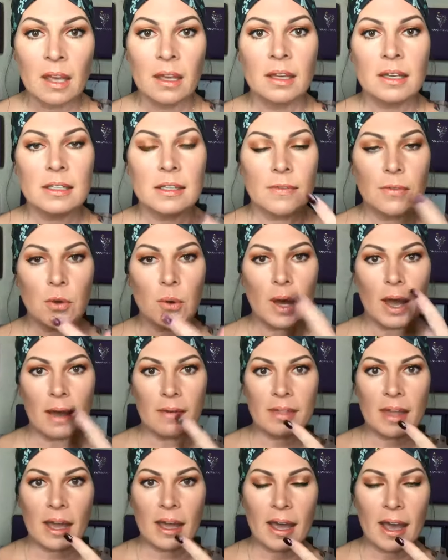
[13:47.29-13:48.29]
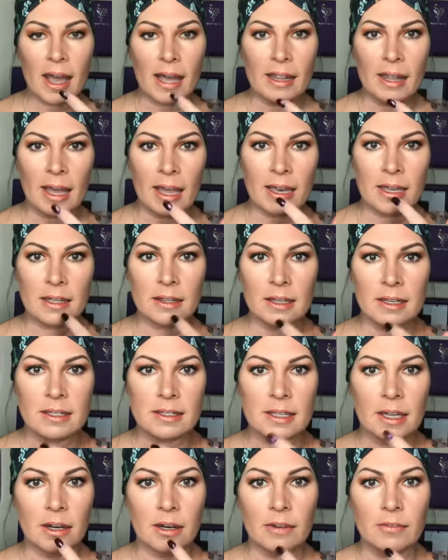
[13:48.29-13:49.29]
because if you have that highlight in the
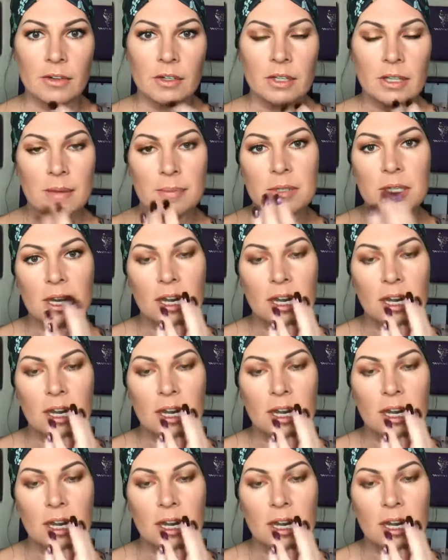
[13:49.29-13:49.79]
center of your lips,